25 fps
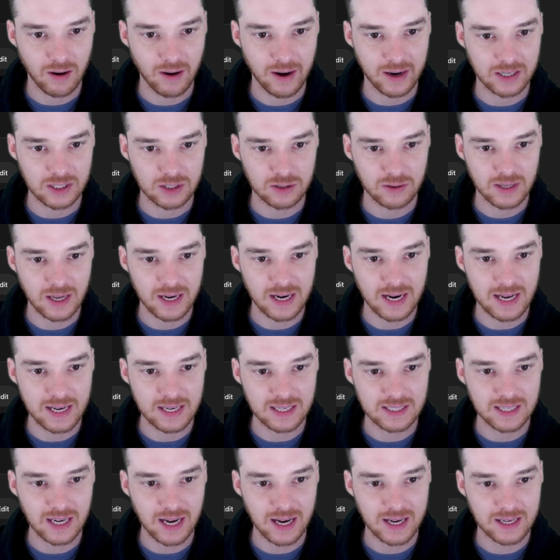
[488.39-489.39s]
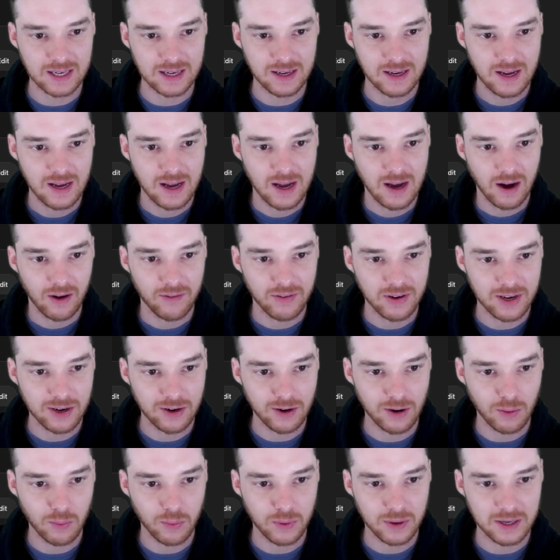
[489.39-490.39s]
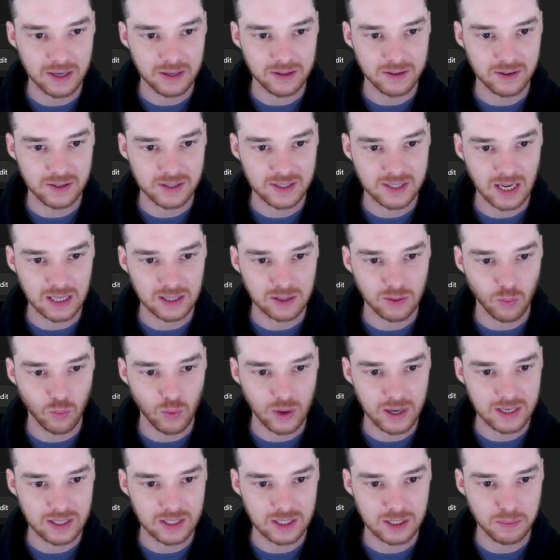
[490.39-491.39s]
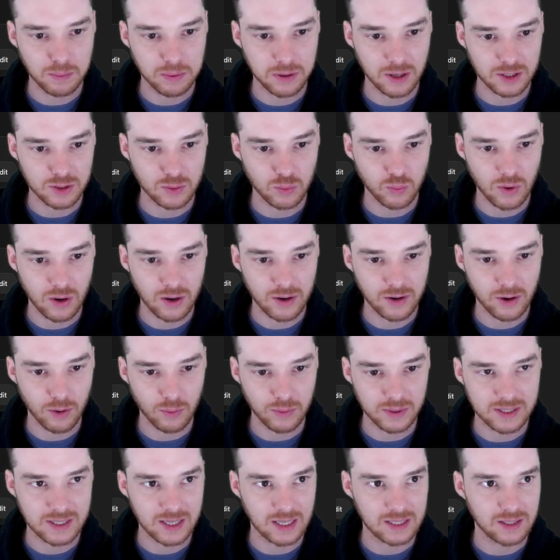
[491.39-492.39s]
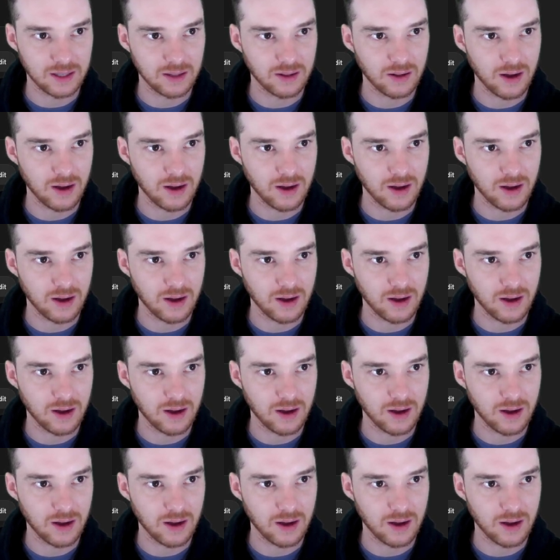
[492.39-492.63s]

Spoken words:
All right, so then inside of here, we either set the wins plus one or we set the